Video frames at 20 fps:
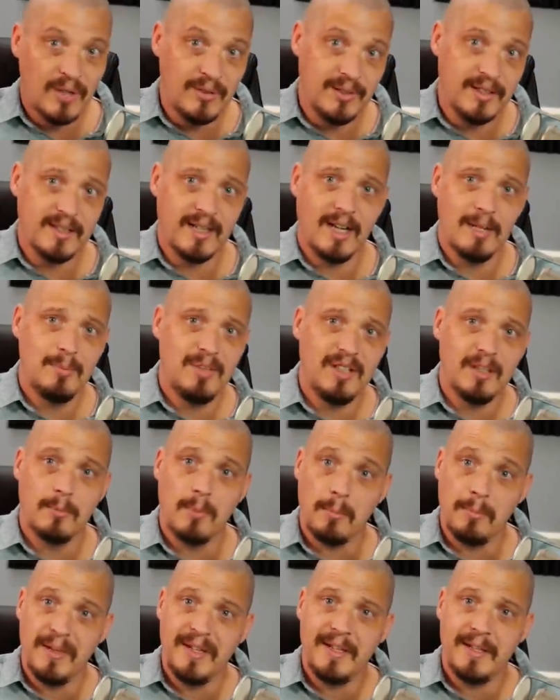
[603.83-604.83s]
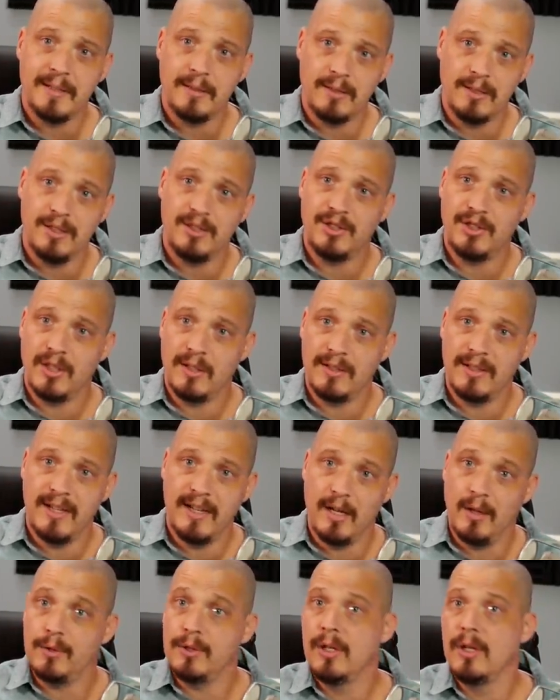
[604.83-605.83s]
And then IBM immediately shut
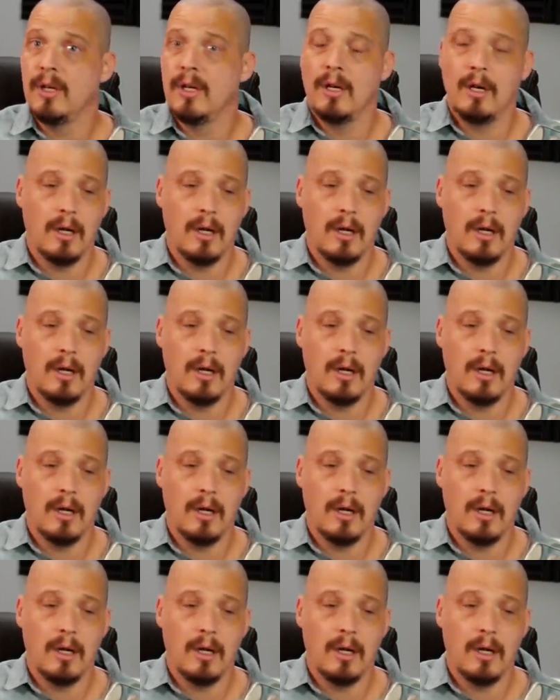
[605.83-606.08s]
down